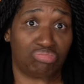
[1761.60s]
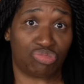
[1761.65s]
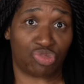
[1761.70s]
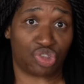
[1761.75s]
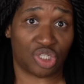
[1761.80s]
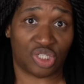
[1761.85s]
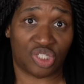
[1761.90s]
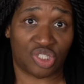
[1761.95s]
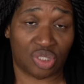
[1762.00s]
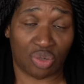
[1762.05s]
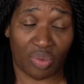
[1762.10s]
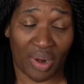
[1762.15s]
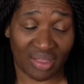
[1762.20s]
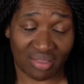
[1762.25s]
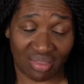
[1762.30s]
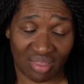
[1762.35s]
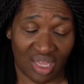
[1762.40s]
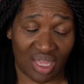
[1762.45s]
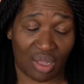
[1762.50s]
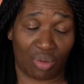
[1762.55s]
just the
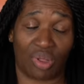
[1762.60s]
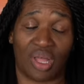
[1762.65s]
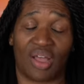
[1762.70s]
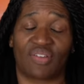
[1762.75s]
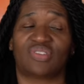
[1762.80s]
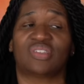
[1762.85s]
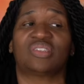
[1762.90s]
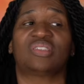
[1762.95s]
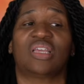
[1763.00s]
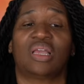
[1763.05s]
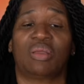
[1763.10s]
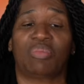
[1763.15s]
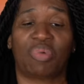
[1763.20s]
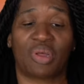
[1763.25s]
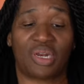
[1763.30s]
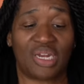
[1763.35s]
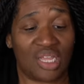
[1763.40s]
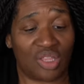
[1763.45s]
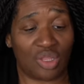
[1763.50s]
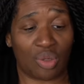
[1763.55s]
right thing. We'll have to see.
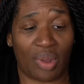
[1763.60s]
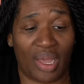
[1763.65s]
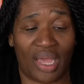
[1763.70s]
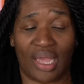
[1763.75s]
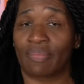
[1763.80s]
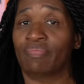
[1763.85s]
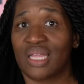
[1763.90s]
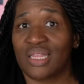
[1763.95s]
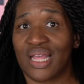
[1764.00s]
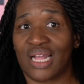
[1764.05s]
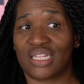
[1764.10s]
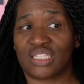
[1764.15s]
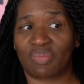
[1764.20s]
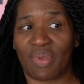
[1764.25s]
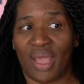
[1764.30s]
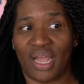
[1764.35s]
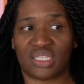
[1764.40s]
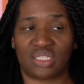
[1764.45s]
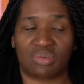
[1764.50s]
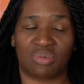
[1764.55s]
But either way, that's
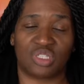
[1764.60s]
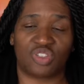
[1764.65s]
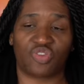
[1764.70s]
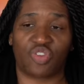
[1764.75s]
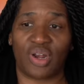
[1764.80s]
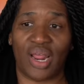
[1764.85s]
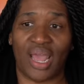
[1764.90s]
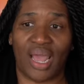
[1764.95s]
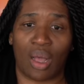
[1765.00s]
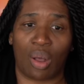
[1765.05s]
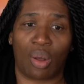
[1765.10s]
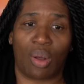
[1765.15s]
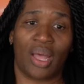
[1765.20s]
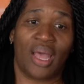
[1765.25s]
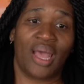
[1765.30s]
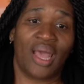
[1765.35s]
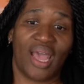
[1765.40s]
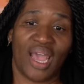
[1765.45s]
Maximus for now.